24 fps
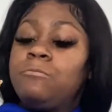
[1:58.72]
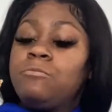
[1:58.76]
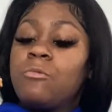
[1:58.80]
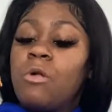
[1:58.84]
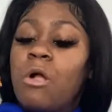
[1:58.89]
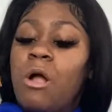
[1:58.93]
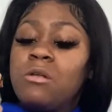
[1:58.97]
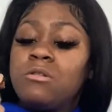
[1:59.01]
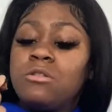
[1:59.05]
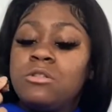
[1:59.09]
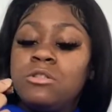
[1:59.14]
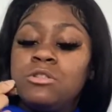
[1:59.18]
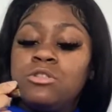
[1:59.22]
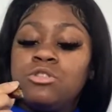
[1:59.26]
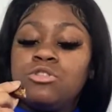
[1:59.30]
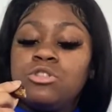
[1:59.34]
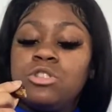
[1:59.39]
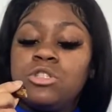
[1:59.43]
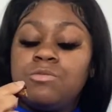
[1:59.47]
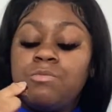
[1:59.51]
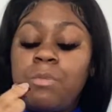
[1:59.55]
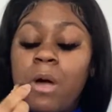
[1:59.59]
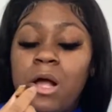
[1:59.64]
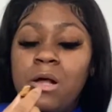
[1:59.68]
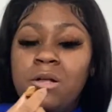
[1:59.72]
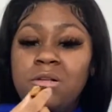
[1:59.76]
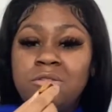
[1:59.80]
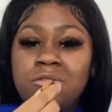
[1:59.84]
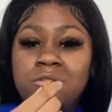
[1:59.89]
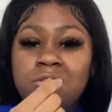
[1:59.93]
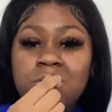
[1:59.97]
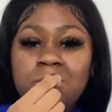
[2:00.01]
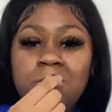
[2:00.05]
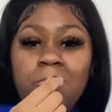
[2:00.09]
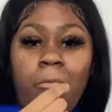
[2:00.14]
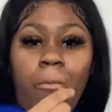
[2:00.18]
I told you it was
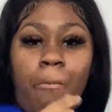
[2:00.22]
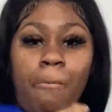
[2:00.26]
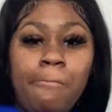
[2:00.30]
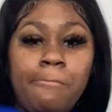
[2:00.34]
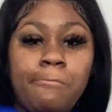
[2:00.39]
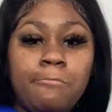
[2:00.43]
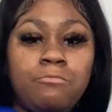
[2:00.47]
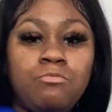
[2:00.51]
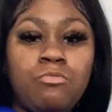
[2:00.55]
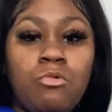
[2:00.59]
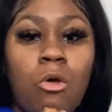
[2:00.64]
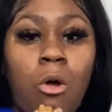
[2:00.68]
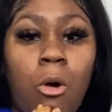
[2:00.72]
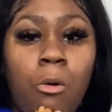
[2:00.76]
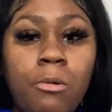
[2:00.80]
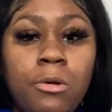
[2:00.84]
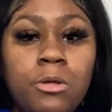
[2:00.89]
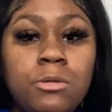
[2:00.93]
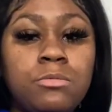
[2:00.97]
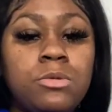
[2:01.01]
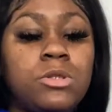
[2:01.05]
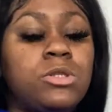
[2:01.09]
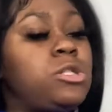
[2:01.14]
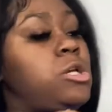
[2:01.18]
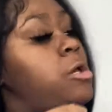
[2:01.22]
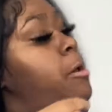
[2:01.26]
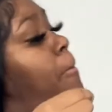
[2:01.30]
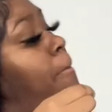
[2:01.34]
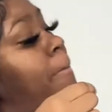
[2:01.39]
spicy. You don't want to believe